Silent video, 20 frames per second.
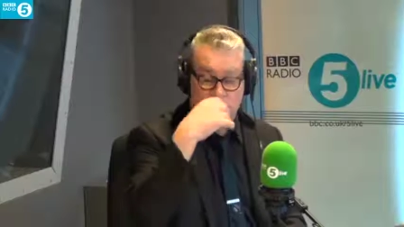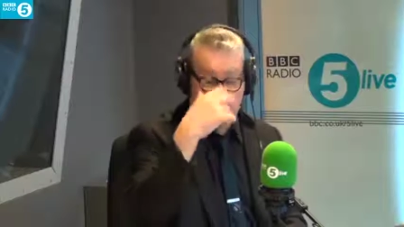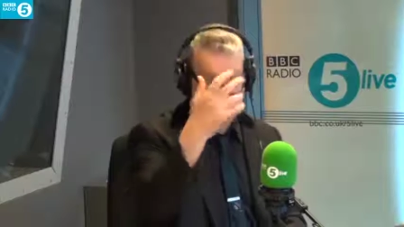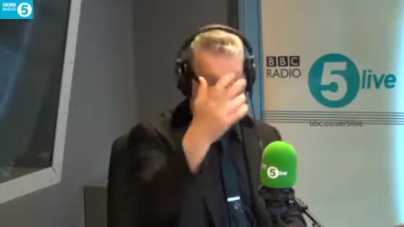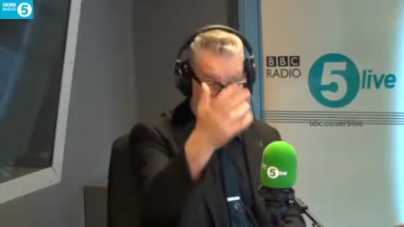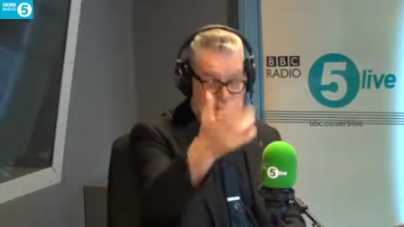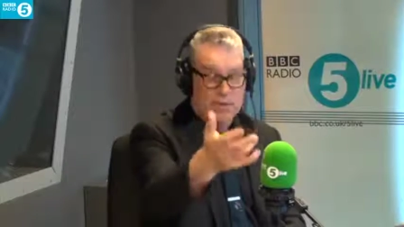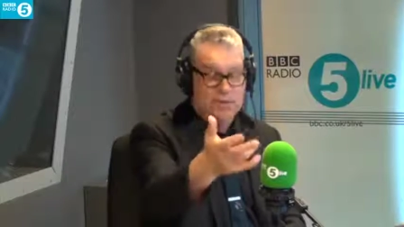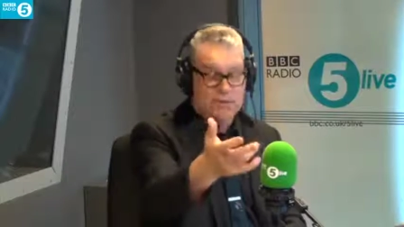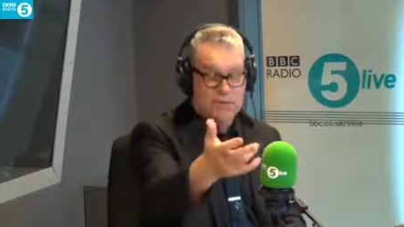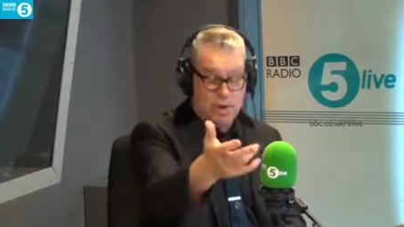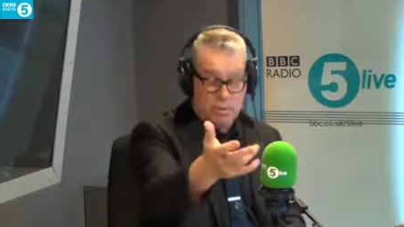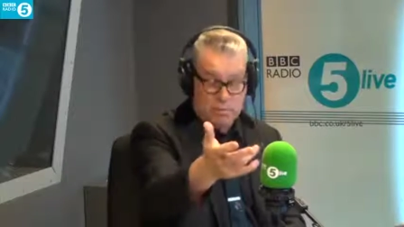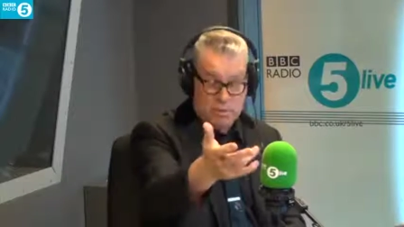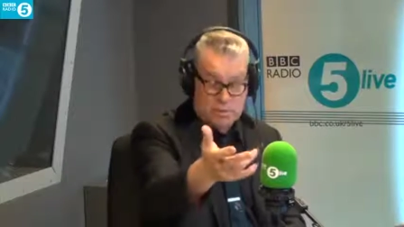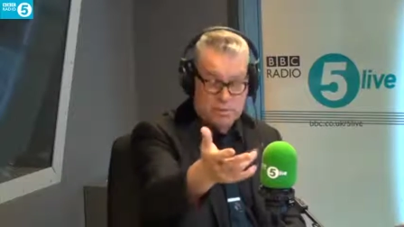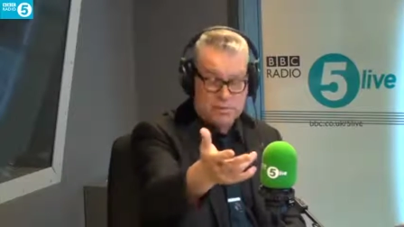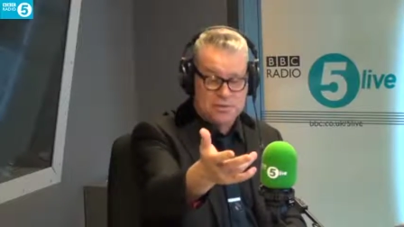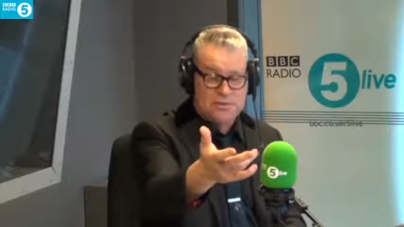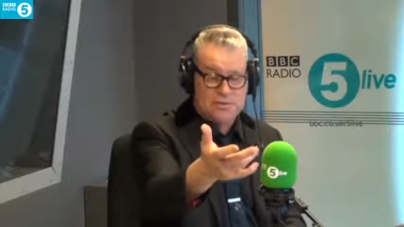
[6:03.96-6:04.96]
which starred Tom
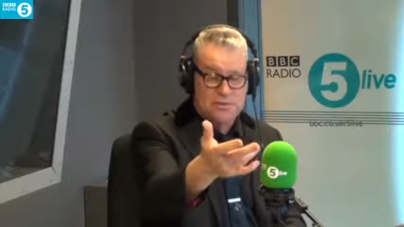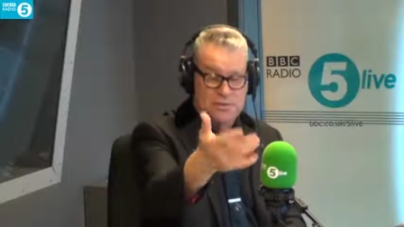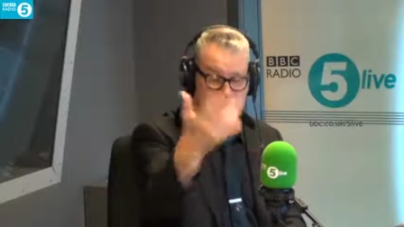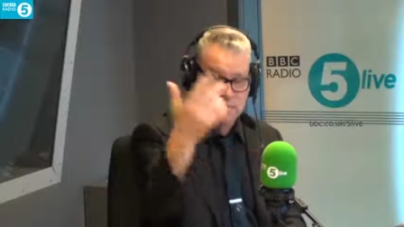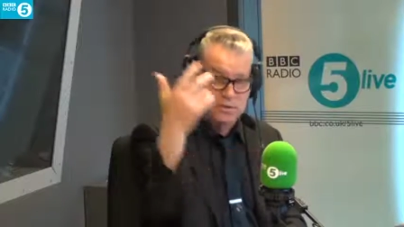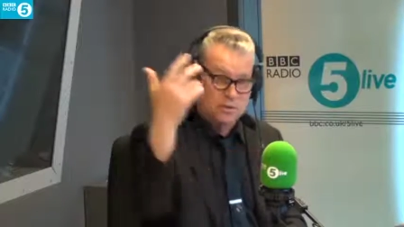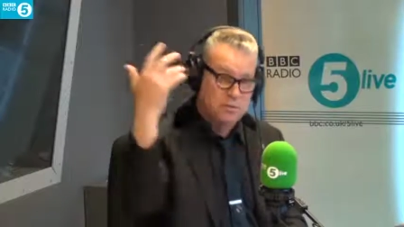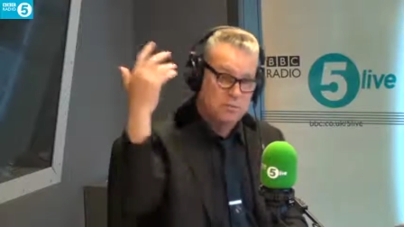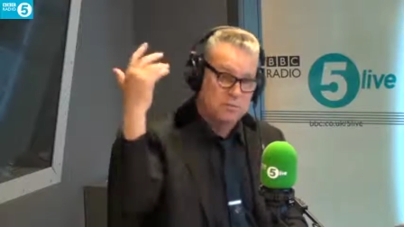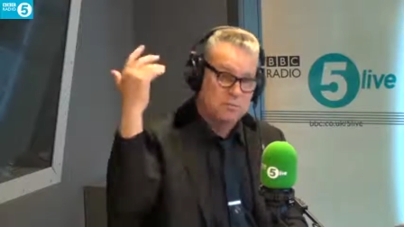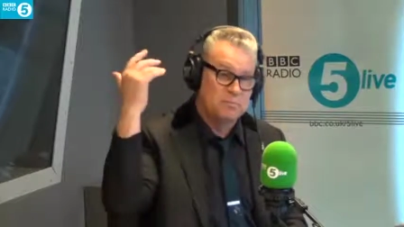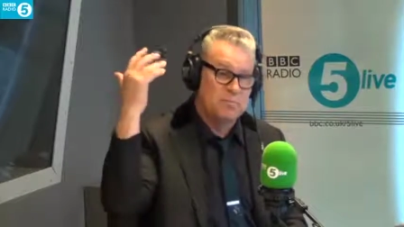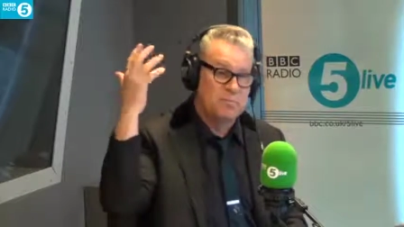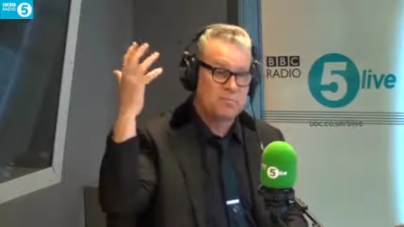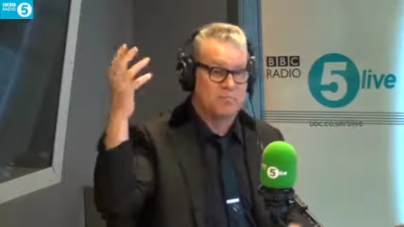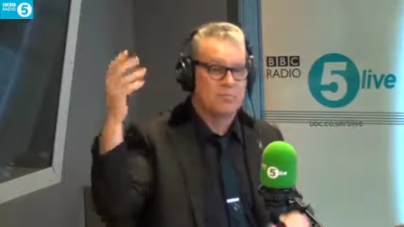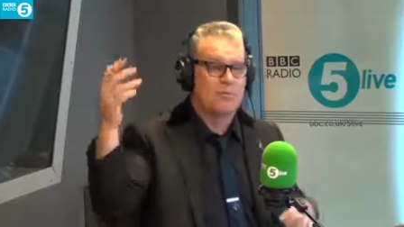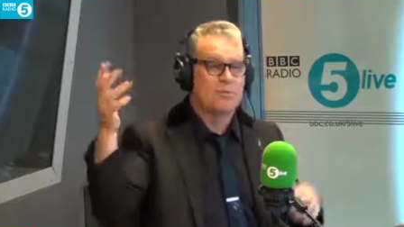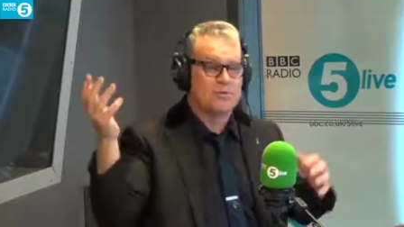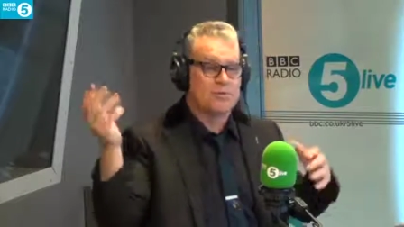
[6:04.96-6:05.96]
Hiddleston, you know,
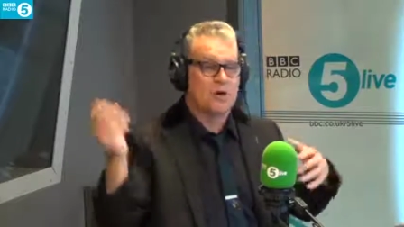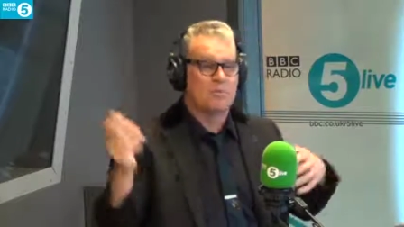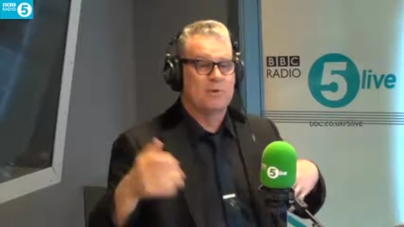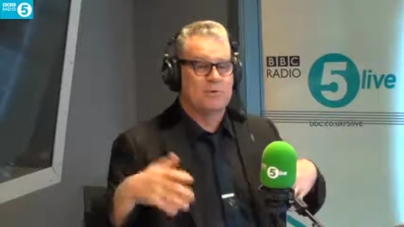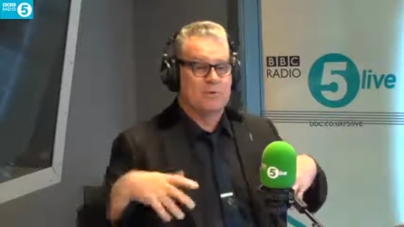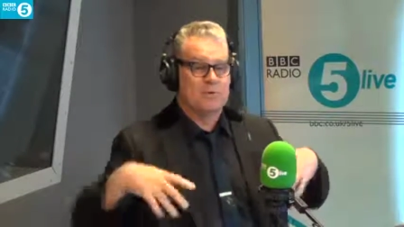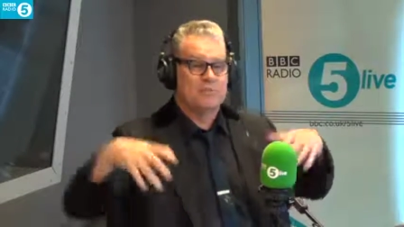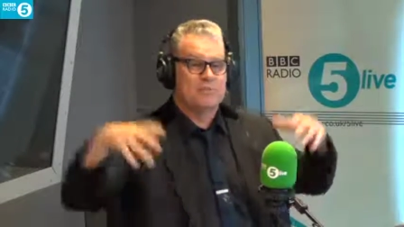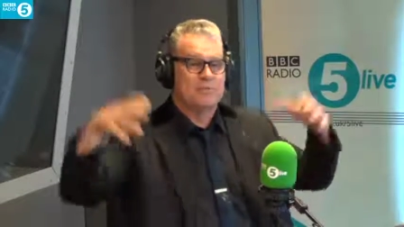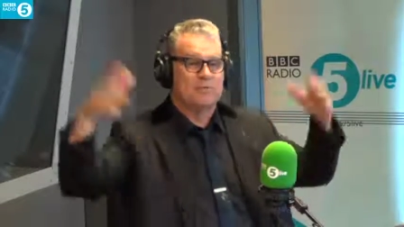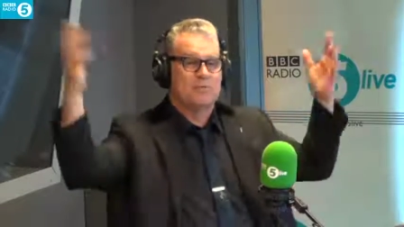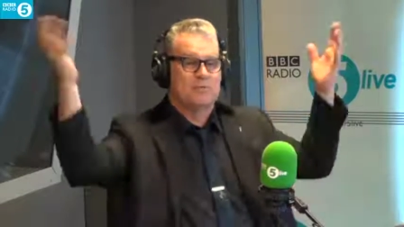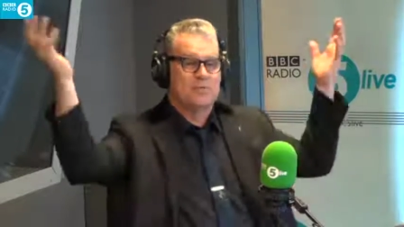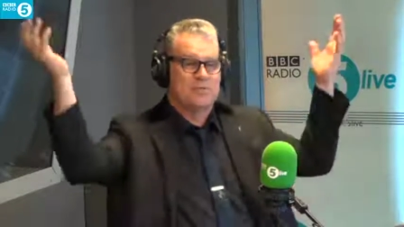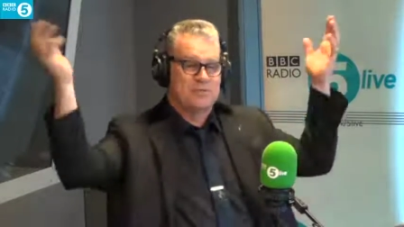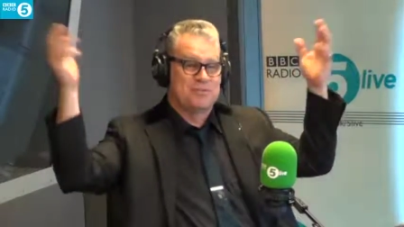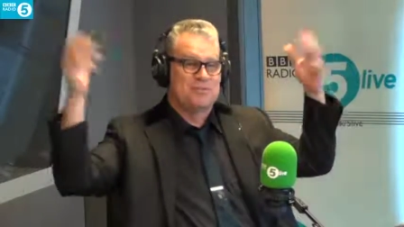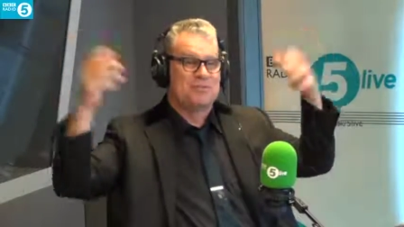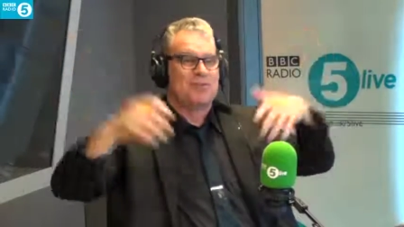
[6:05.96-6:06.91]
before Tom Hiddleston was,